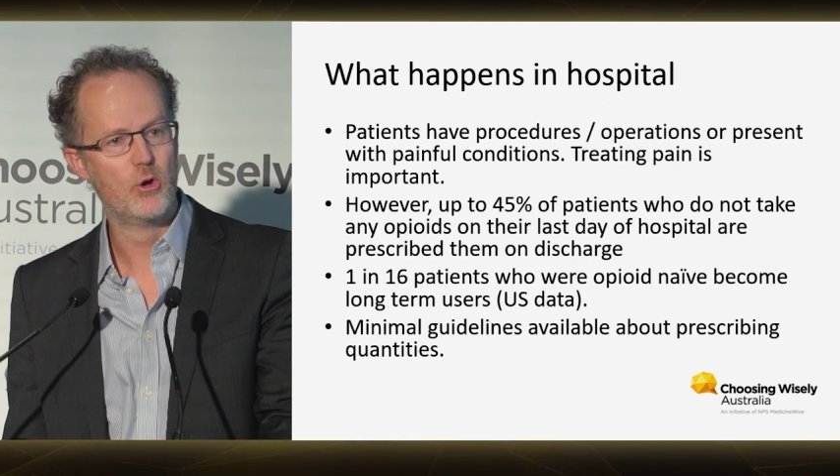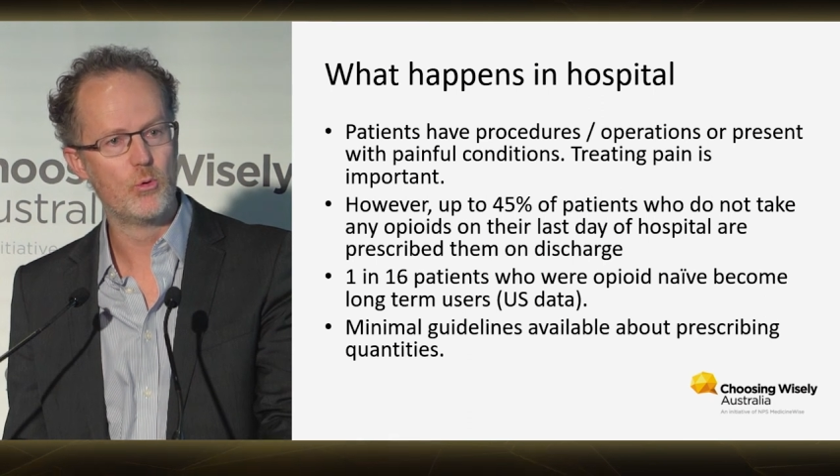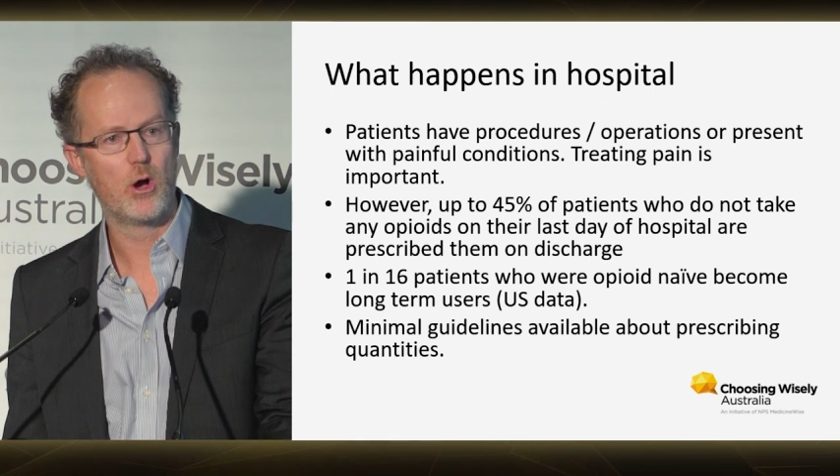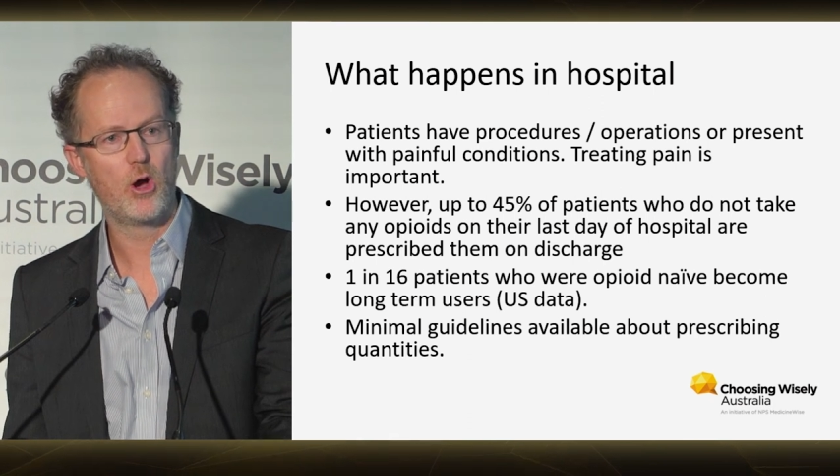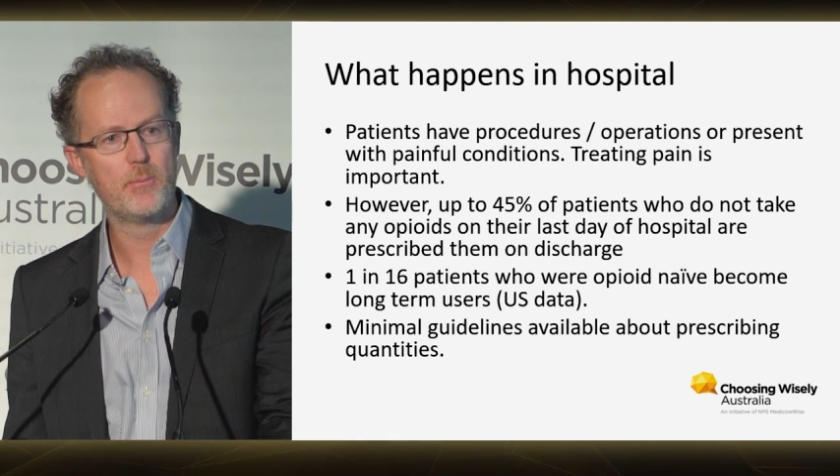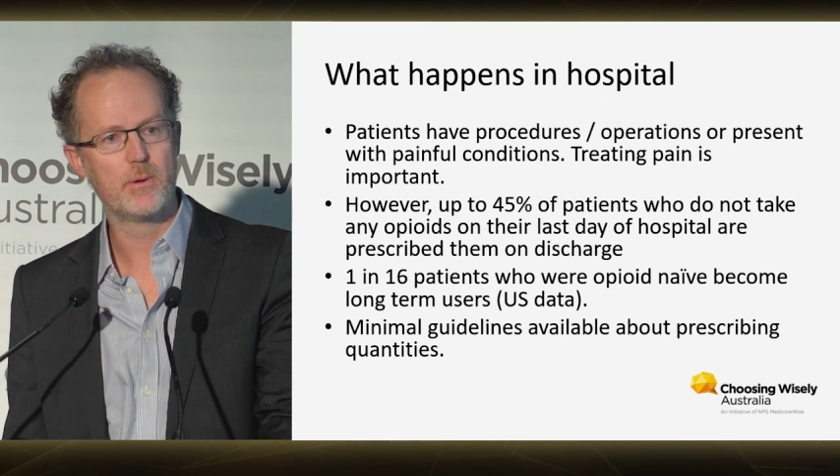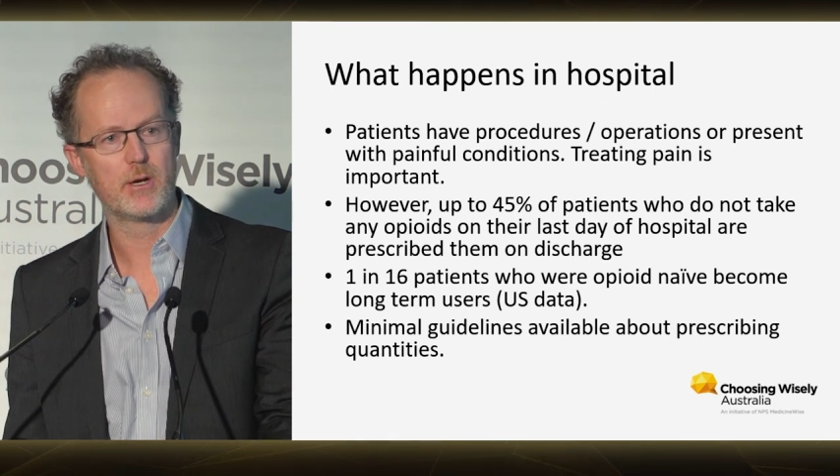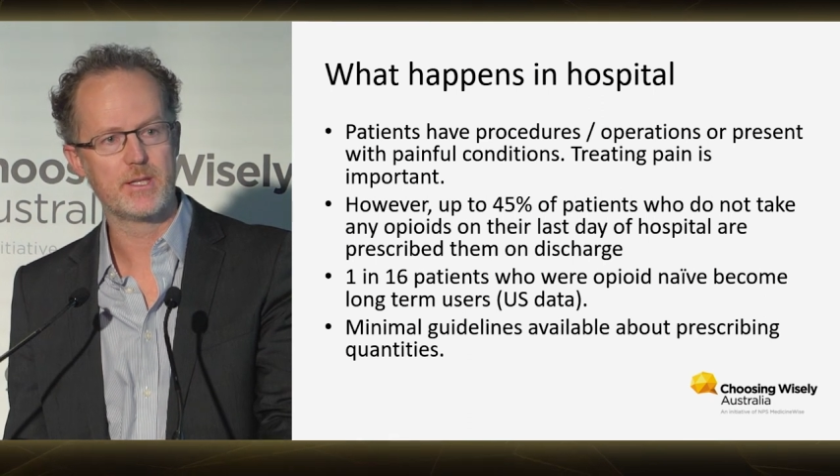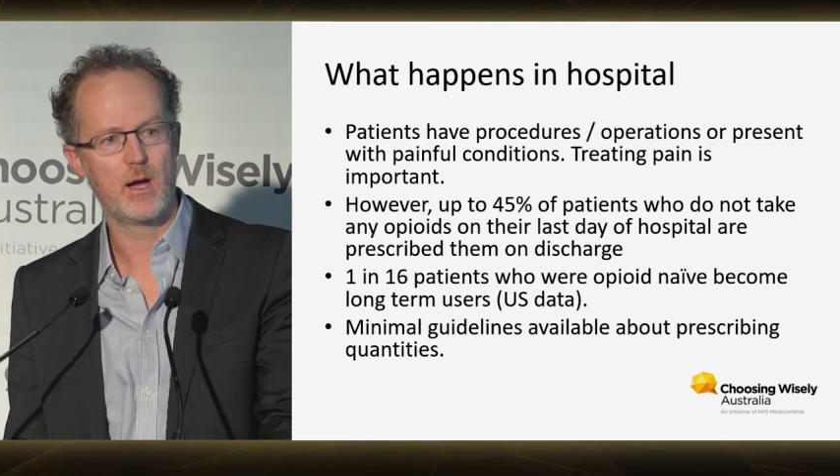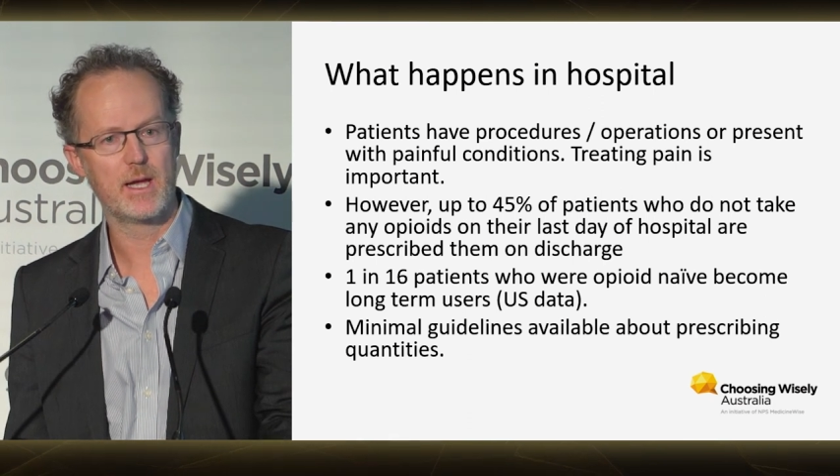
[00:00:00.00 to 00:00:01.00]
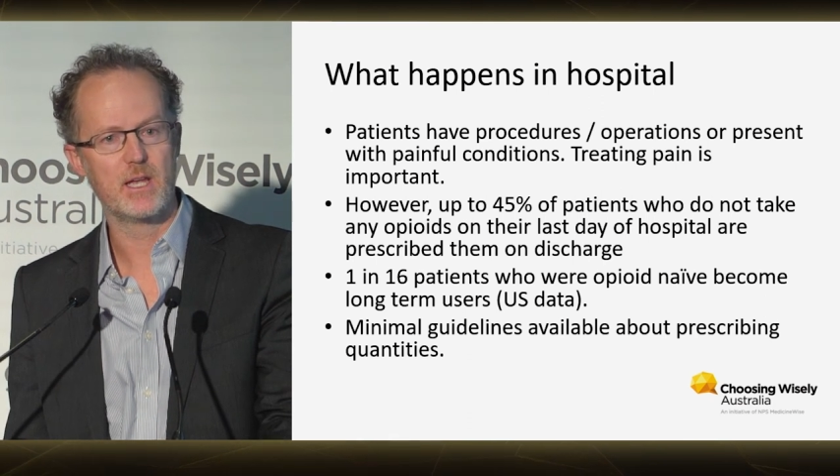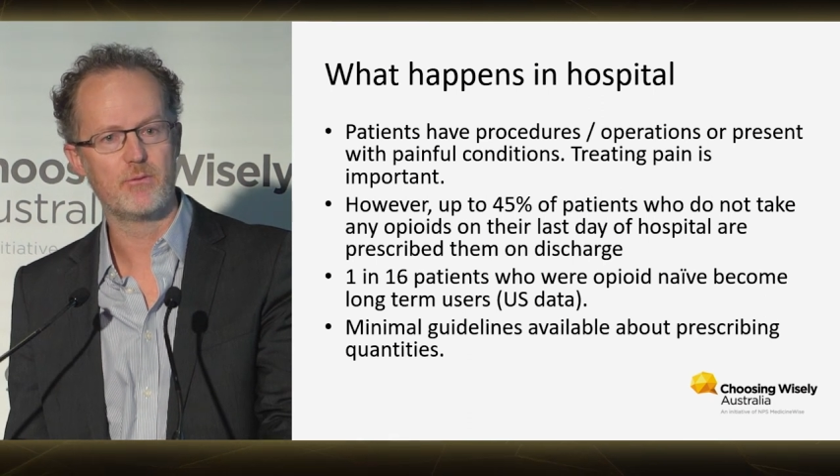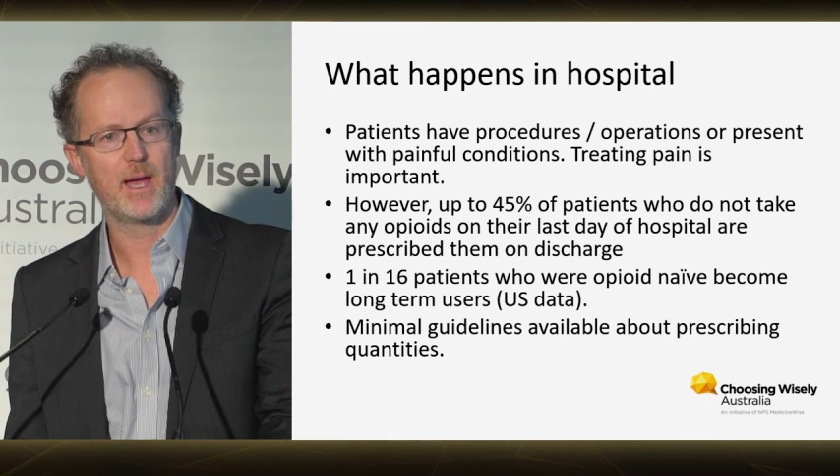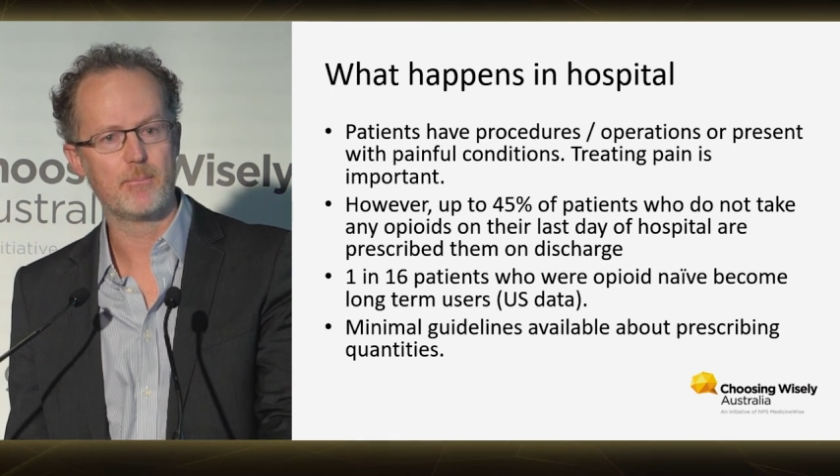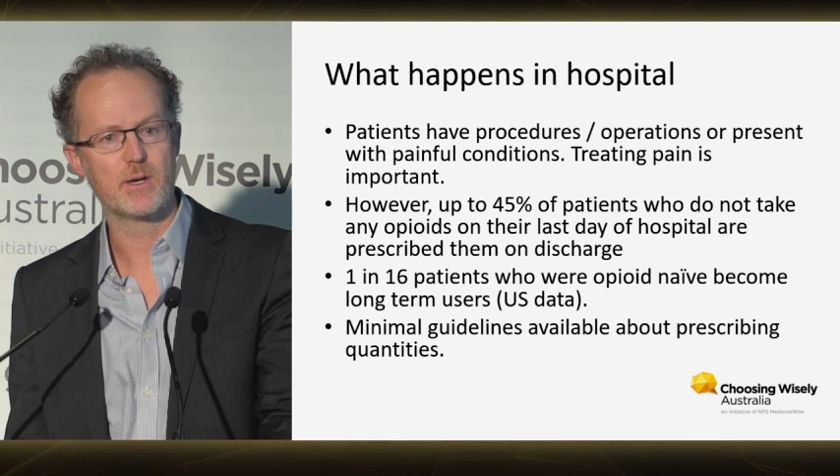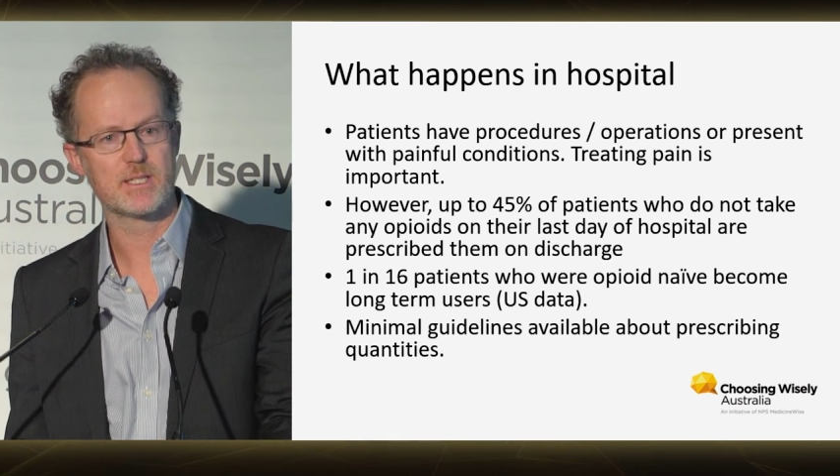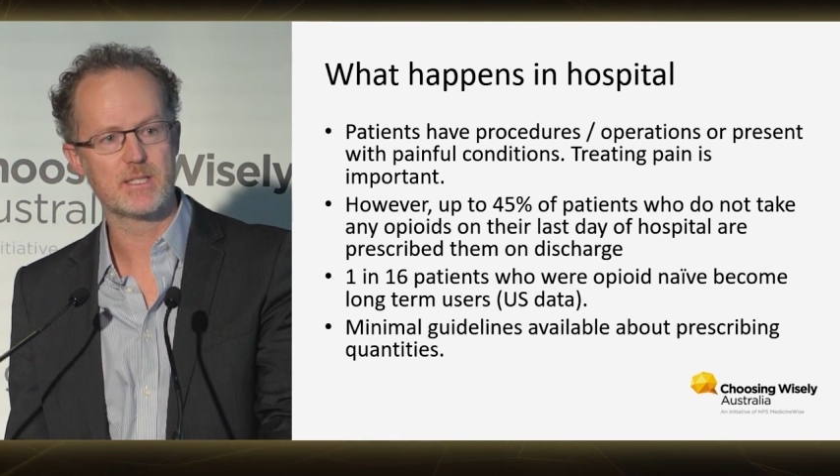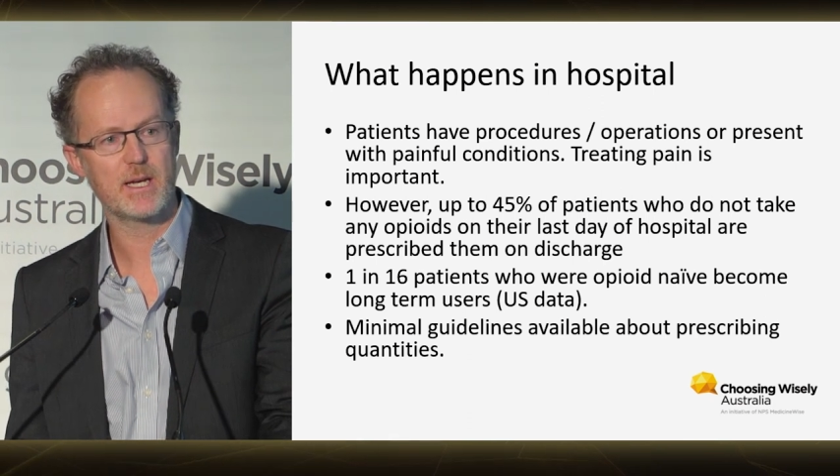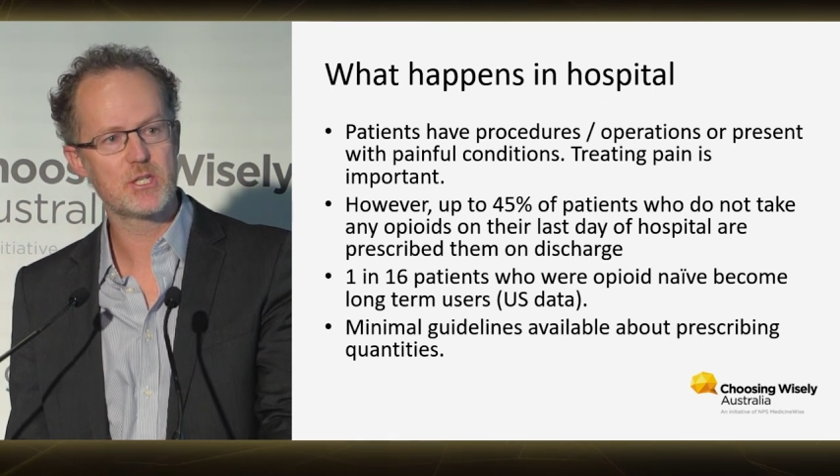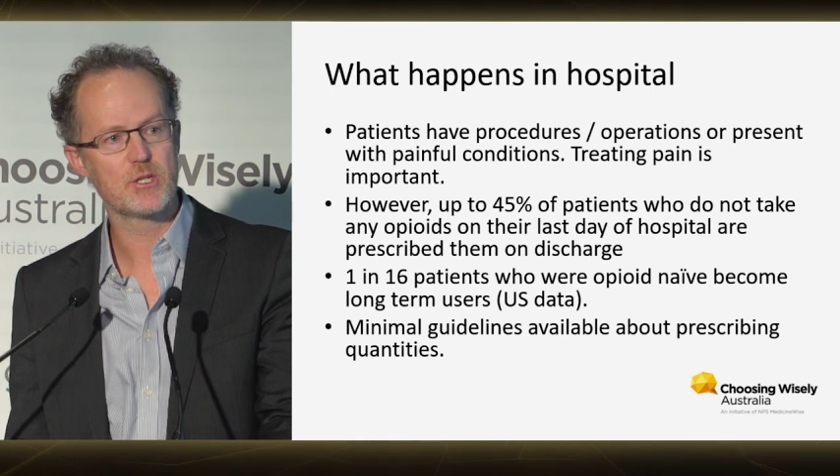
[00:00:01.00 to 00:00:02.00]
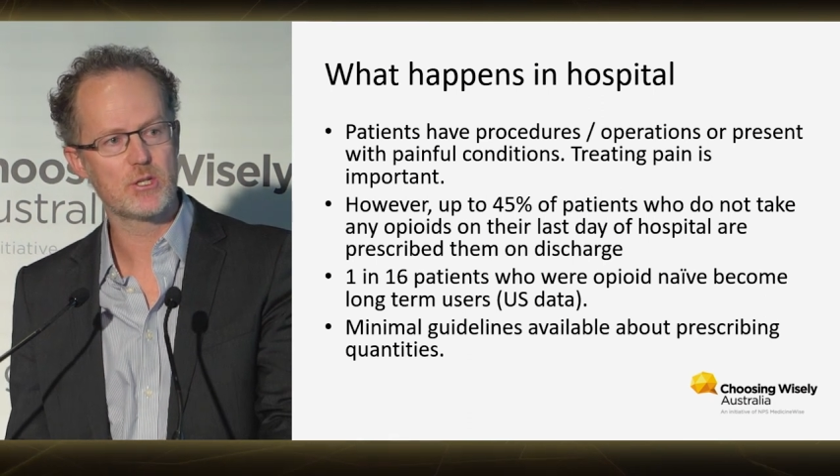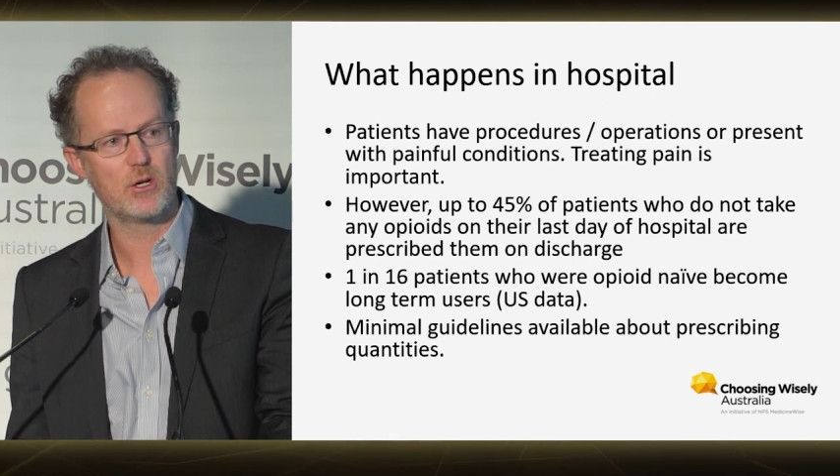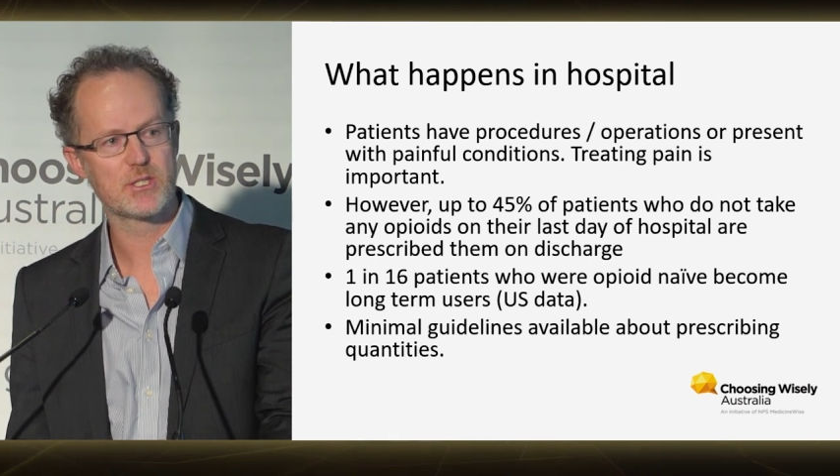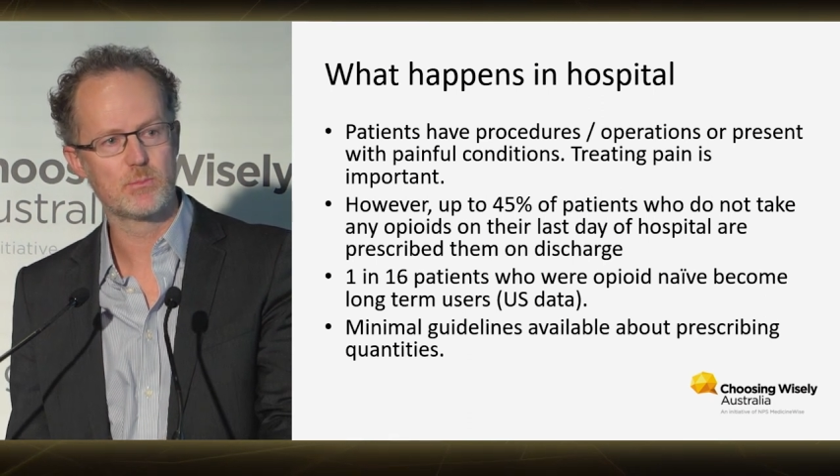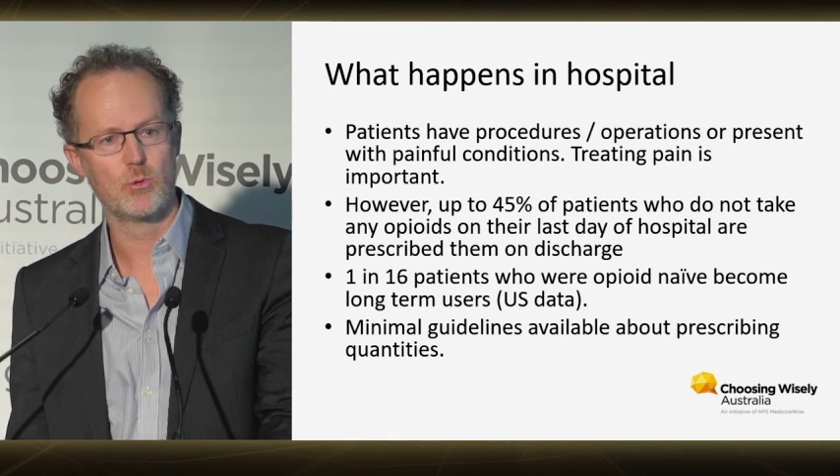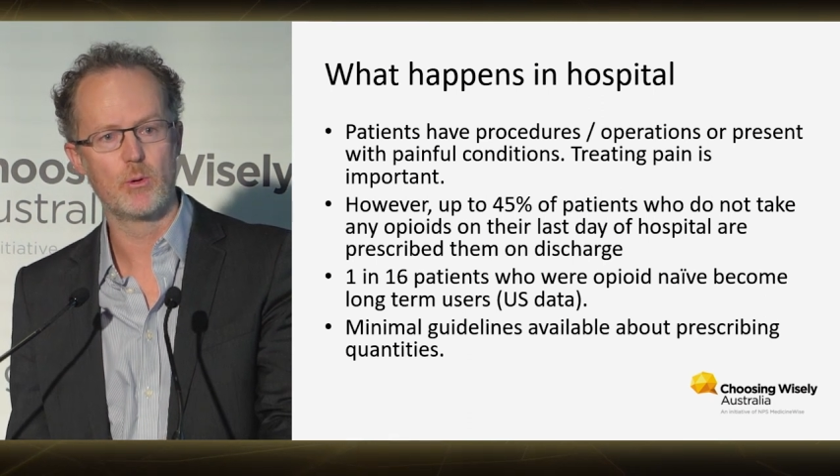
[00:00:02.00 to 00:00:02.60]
who are opioid naive at presentation to hospital,